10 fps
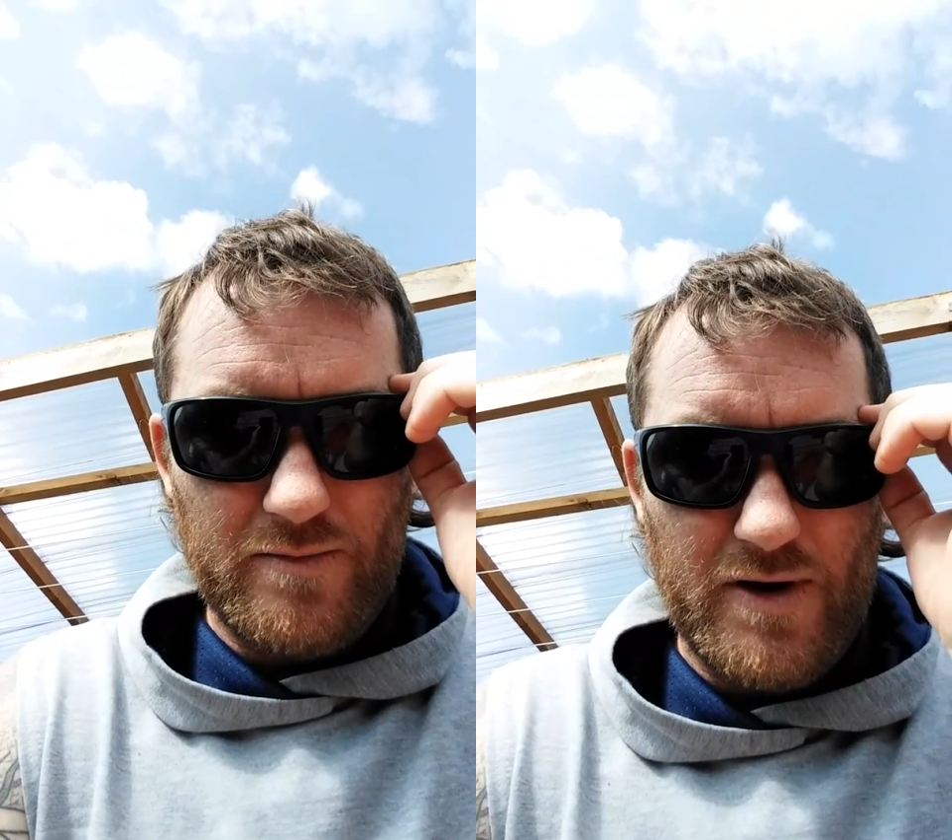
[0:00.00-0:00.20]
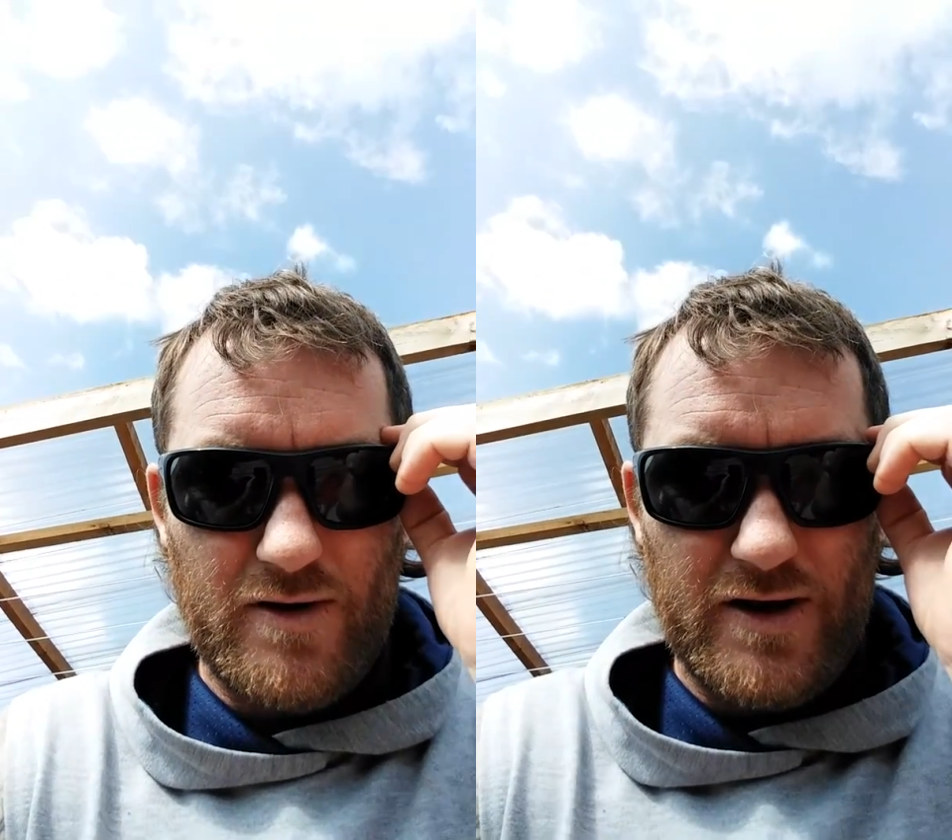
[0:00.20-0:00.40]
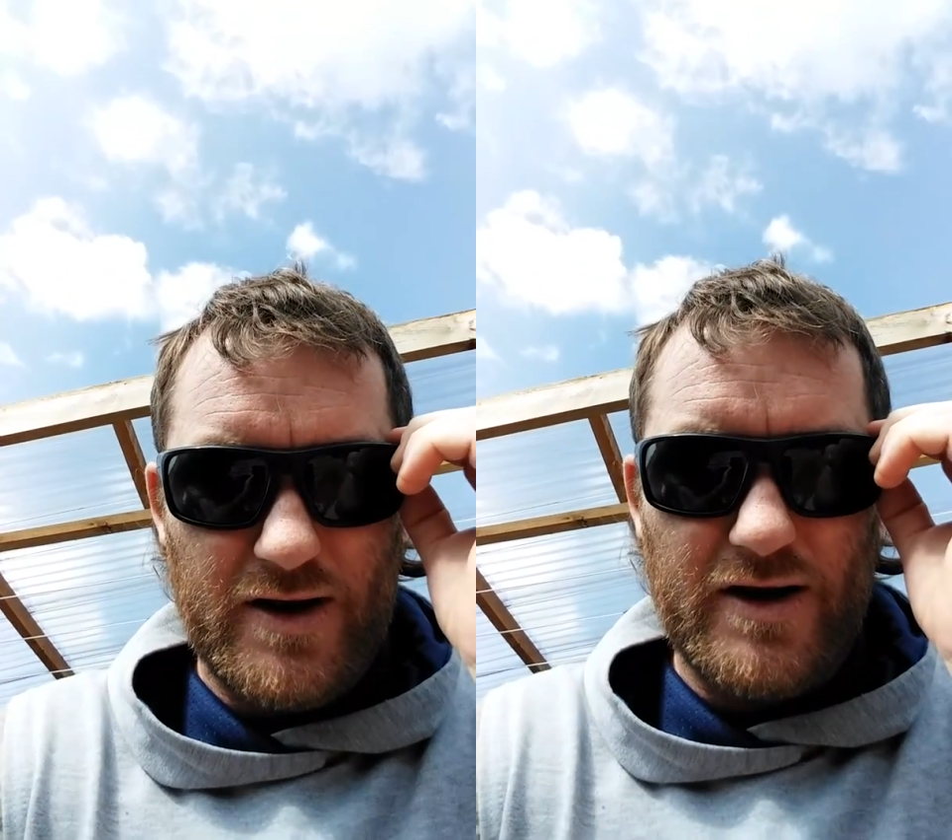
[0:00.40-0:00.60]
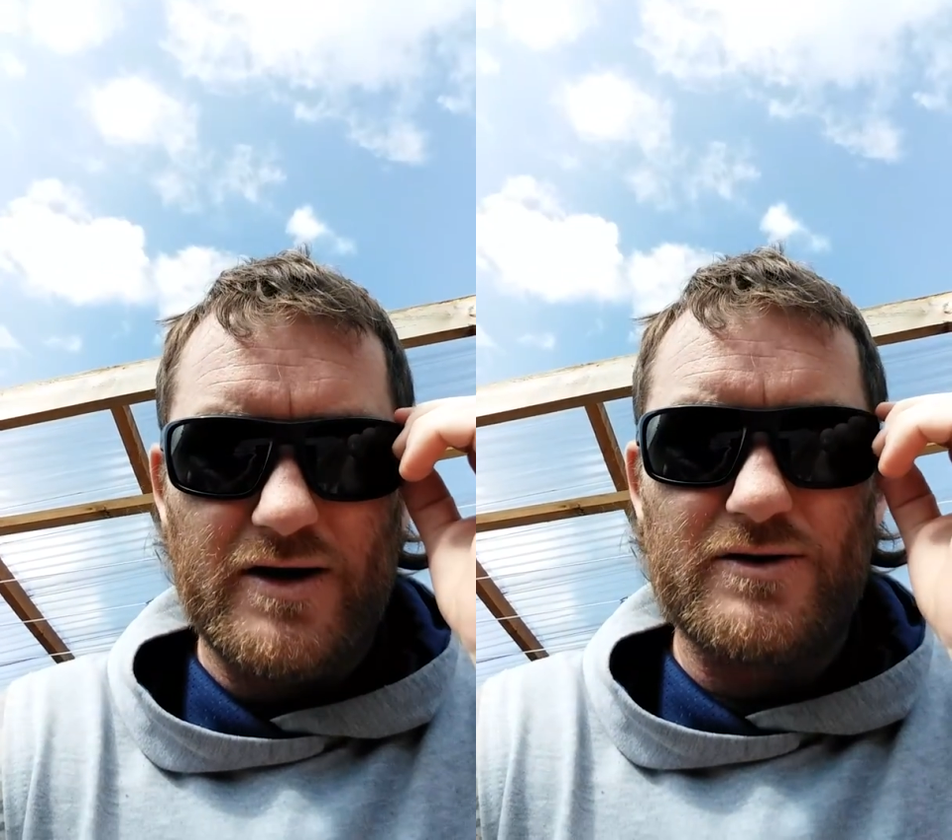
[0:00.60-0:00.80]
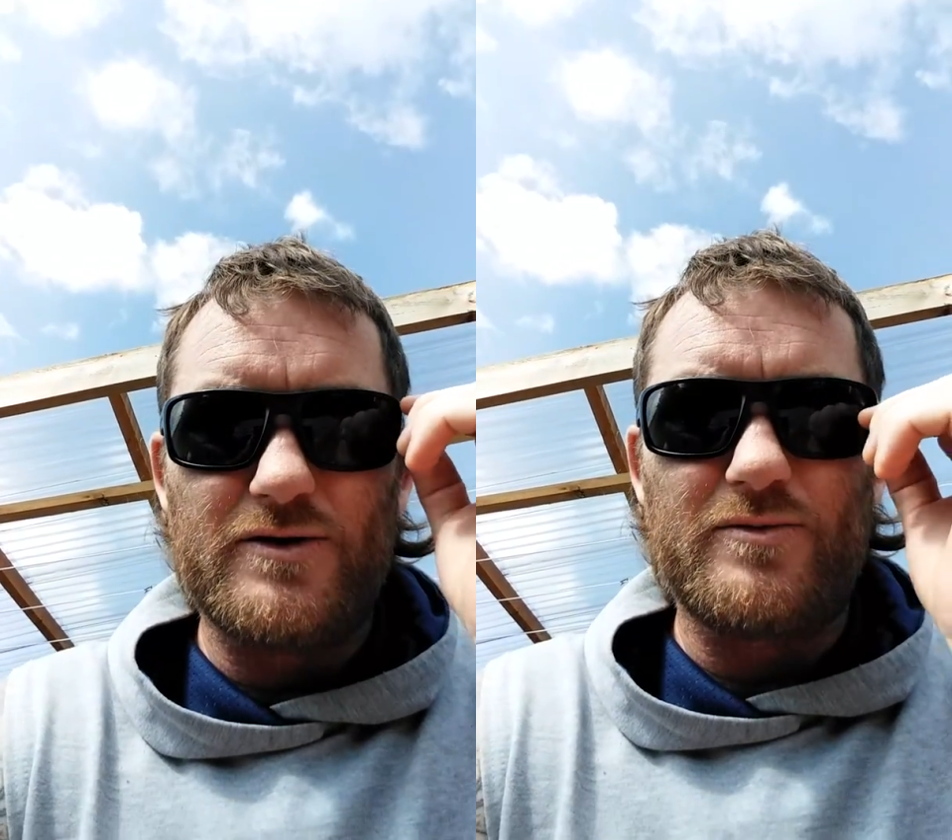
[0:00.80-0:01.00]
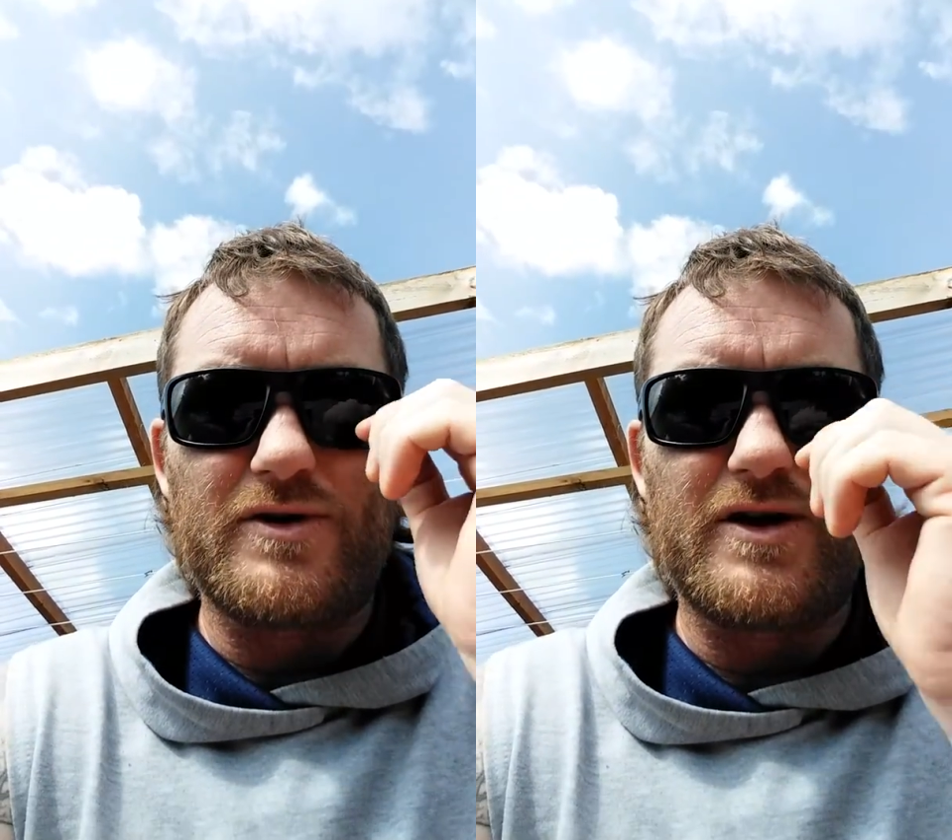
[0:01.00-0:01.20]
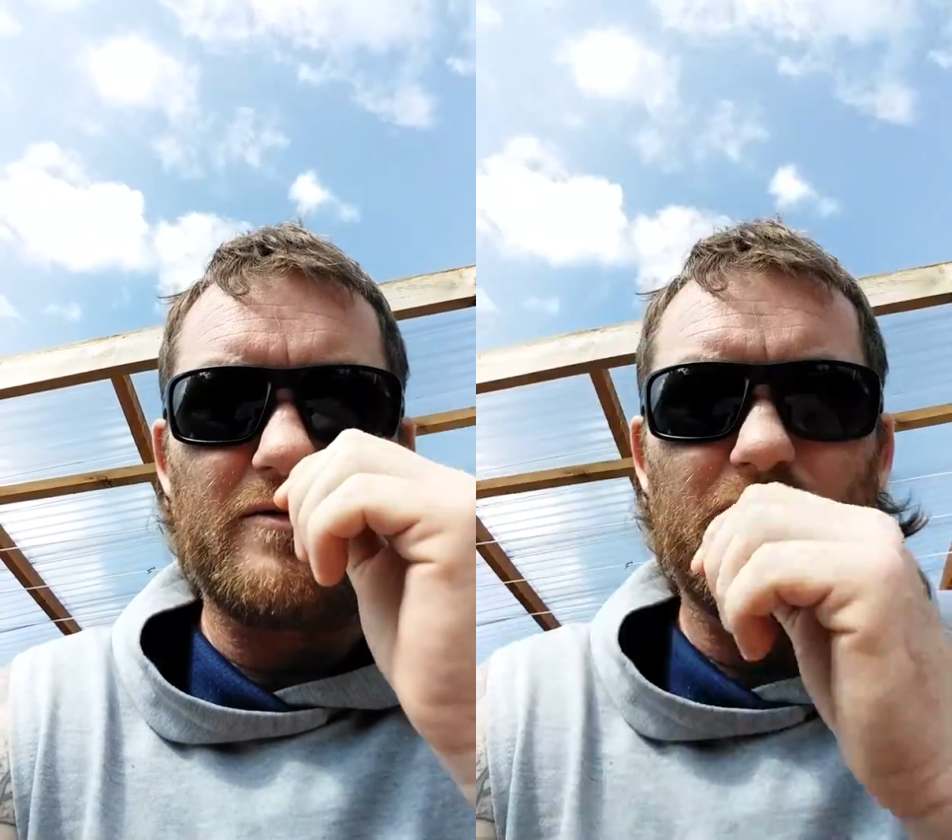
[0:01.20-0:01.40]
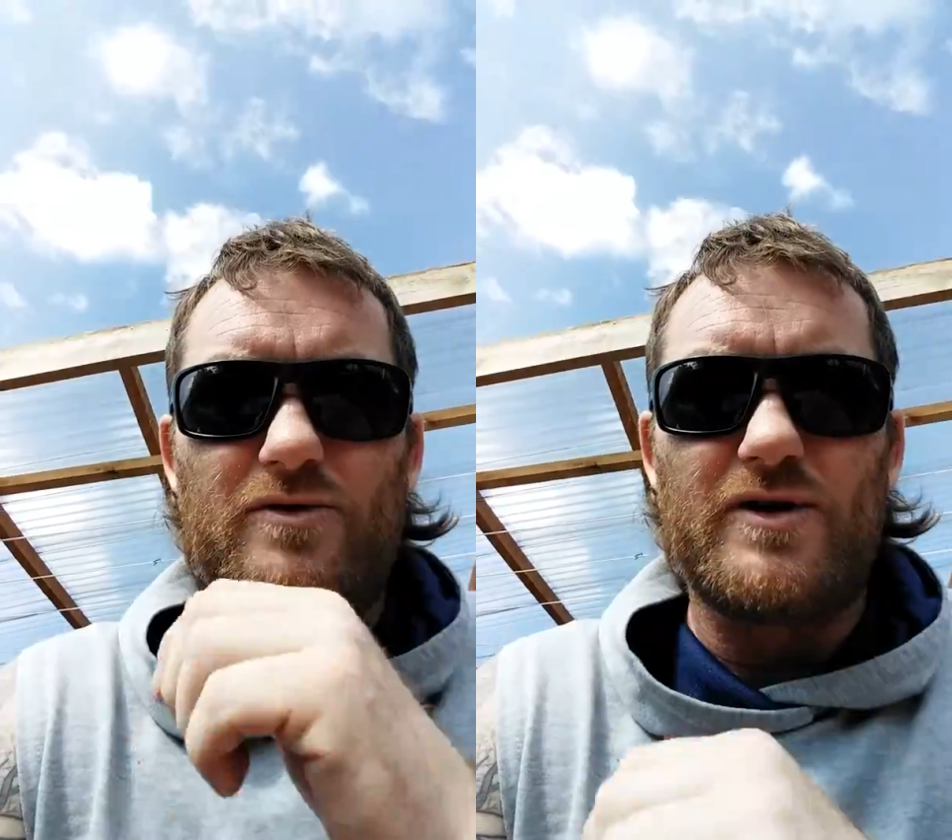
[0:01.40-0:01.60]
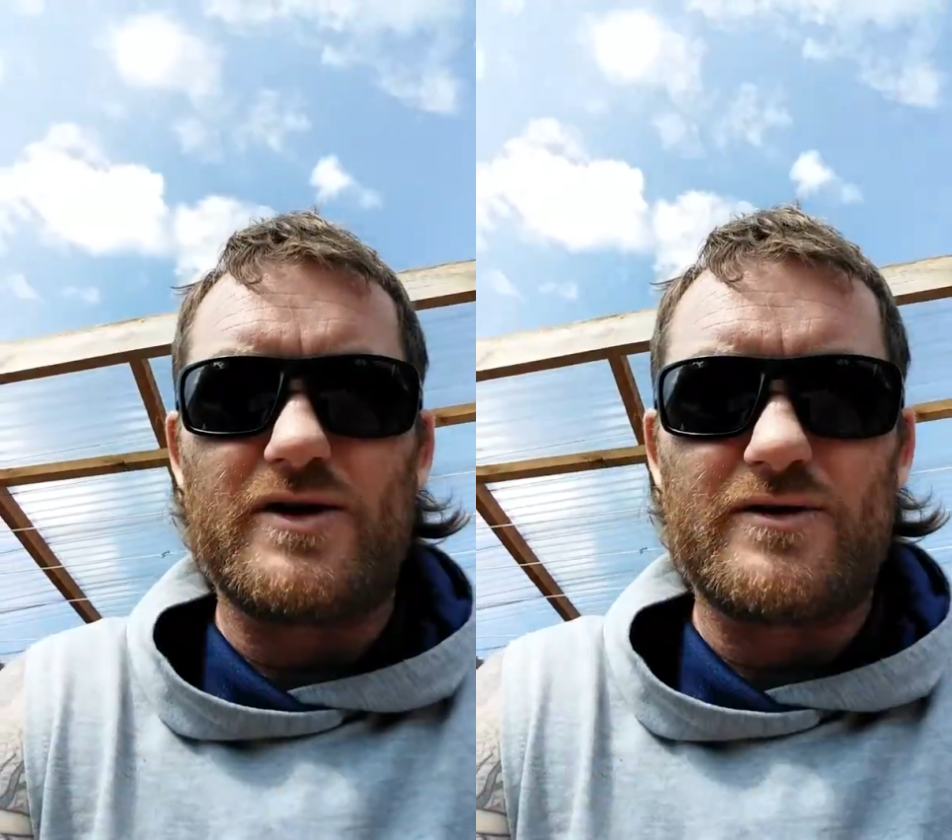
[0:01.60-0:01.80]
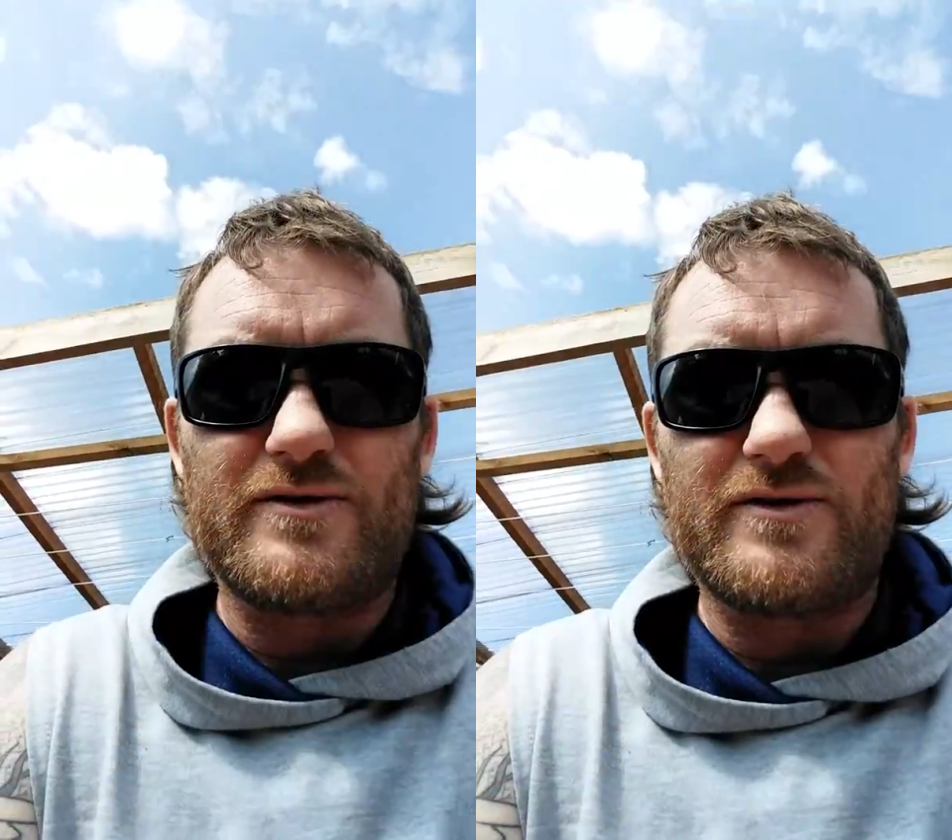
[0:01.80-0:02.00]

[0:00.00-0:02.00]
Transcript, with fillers: apparently can't turn my camera around